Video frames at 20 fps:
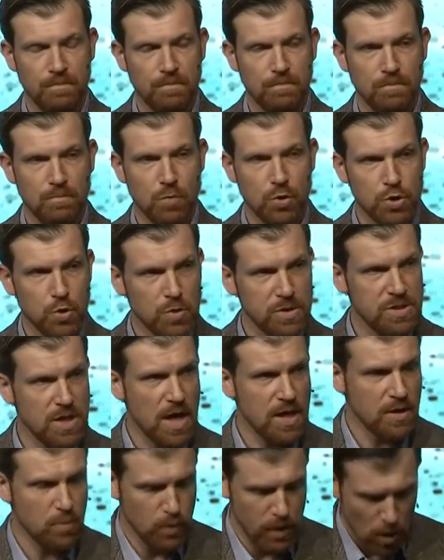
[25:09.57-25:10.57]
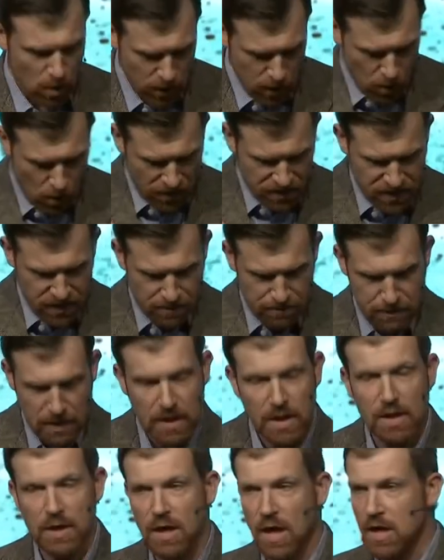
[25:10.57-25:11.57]
We're short sighted. We only want the
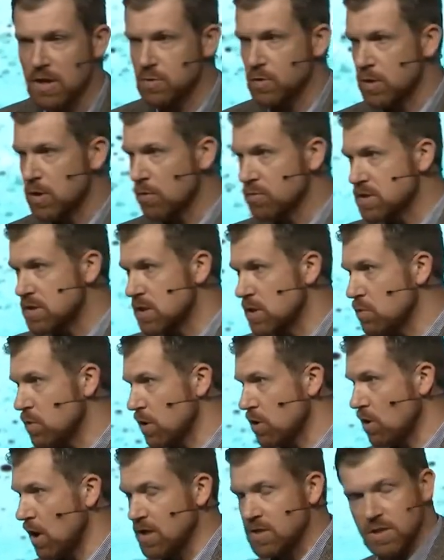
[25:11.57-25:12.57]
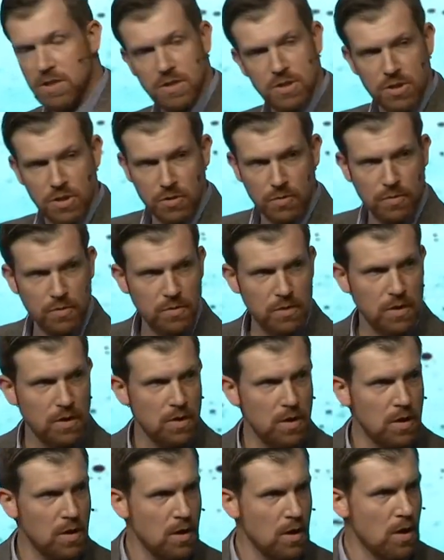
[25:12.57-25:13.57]
immediate gains. We don't see what Christ can do
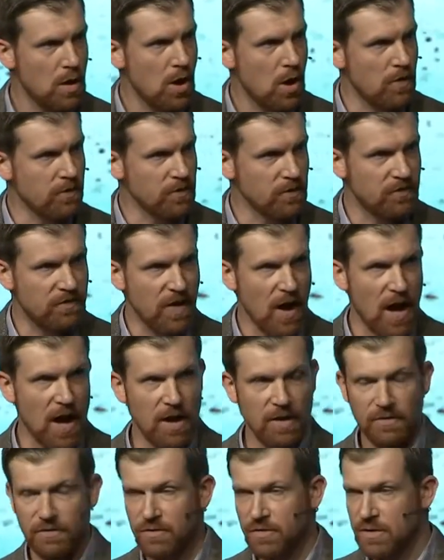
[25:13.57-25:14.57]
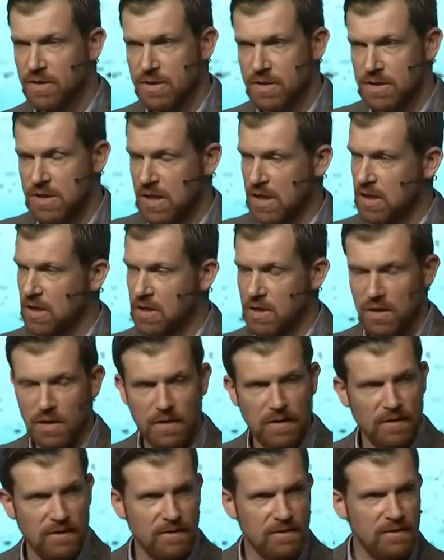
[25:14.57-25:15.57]
over 5, 10,
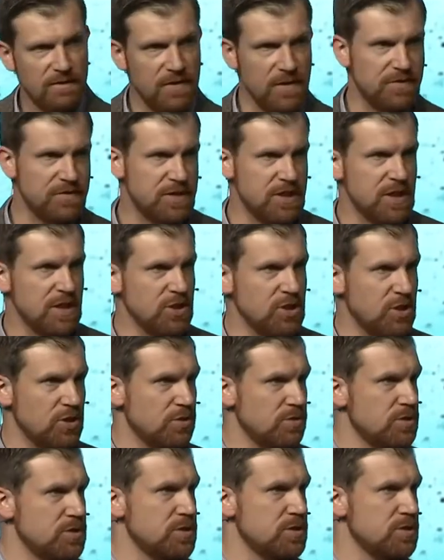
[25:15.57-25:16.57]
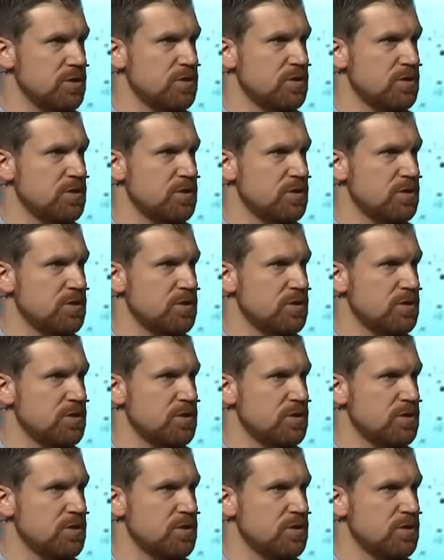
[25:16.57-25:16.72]
15 years.